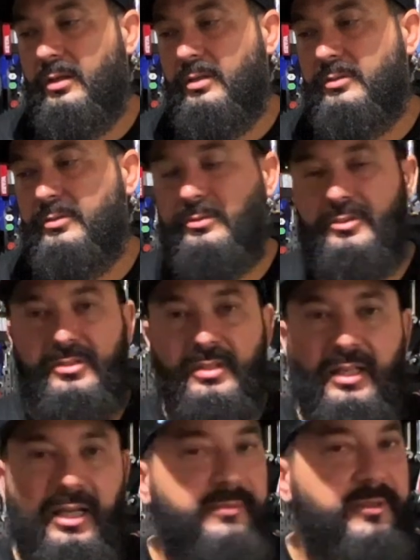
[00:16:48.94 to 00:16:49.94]
So just a
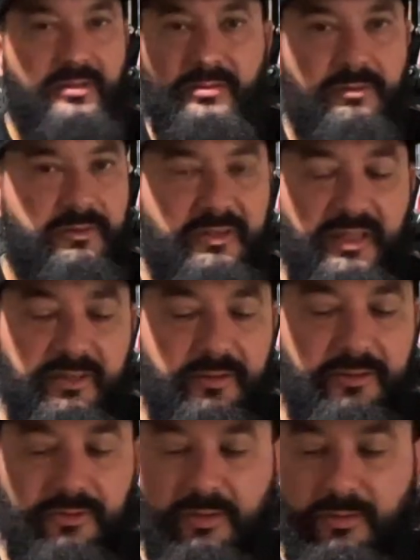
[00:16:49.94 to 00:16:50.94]
Lyman
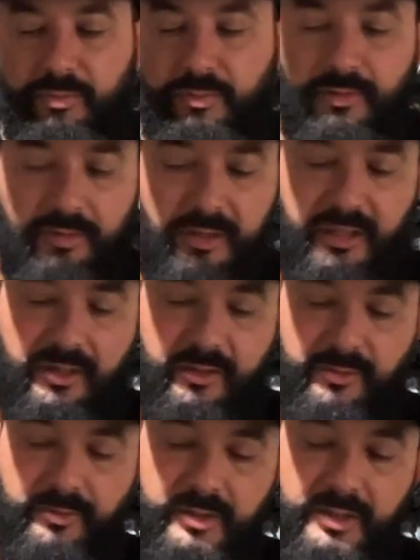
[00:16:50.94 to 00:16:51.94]
standard trigger pull. Like I
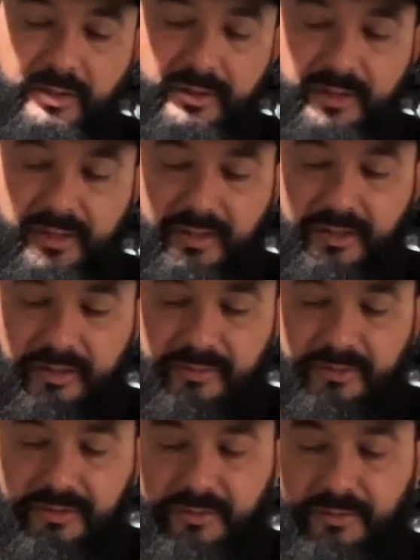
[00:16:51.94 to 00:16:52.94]
know we're clear here. I'm
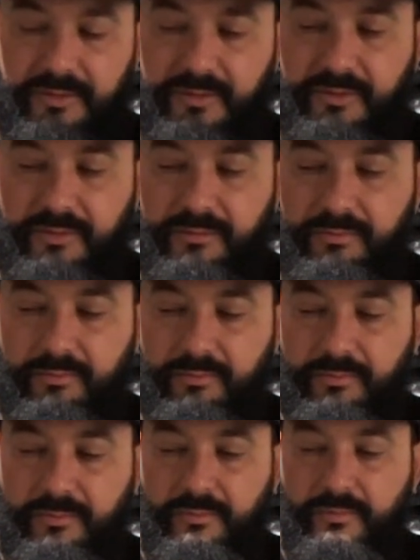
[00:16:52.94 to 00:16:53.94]
just going to,
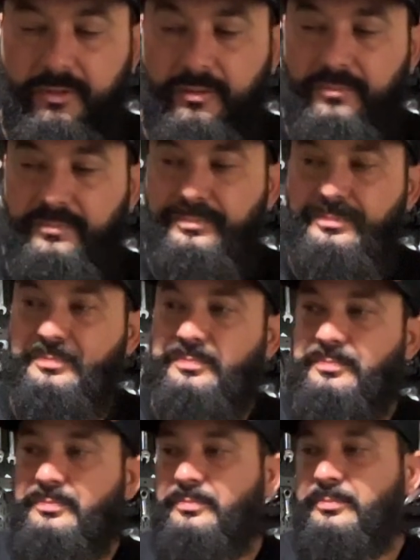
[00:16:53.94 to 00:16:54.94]
boom.
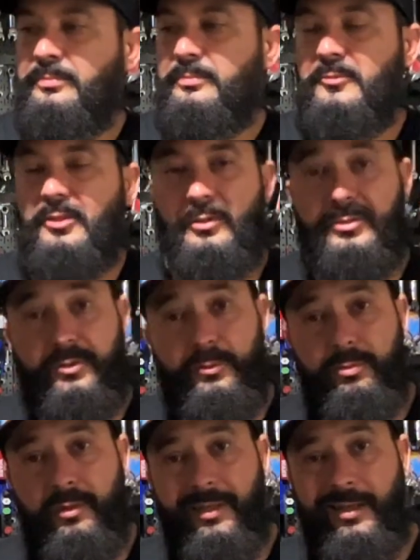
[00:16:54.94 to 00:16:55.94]
So that was
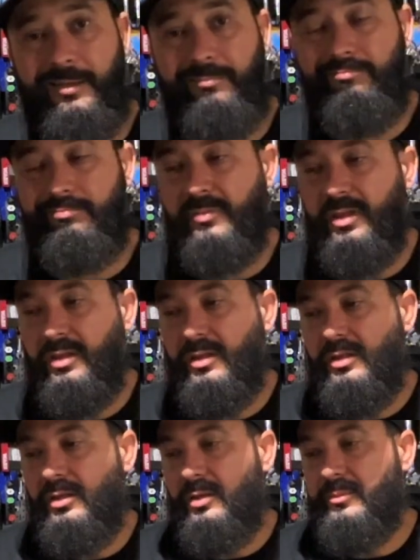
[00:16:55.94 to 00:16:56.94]
2.9. I'm
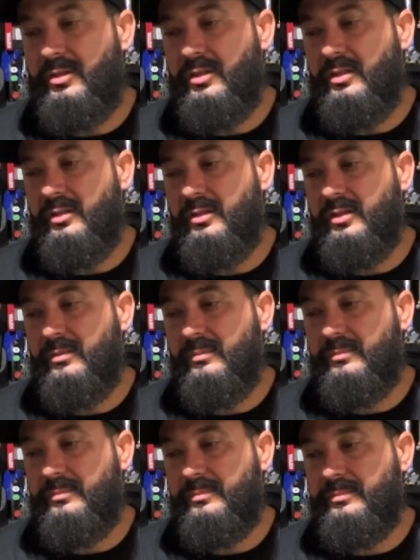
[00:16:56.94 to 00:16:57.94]
going to clear it.
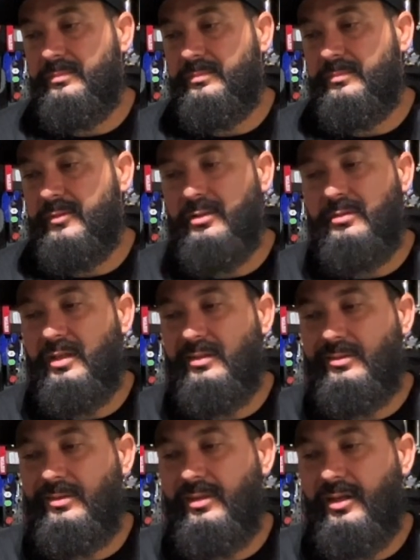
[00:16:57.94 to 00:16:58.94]
I don't like
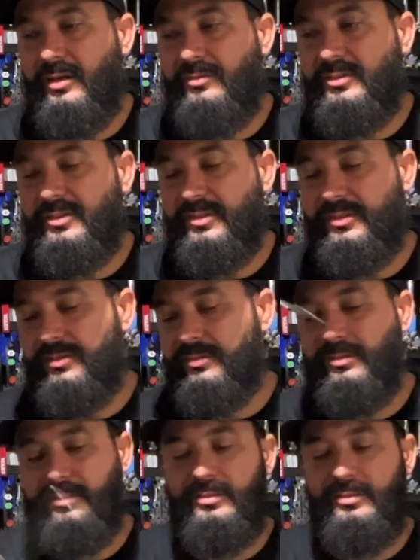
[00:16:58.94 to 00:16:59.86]
doing the averages.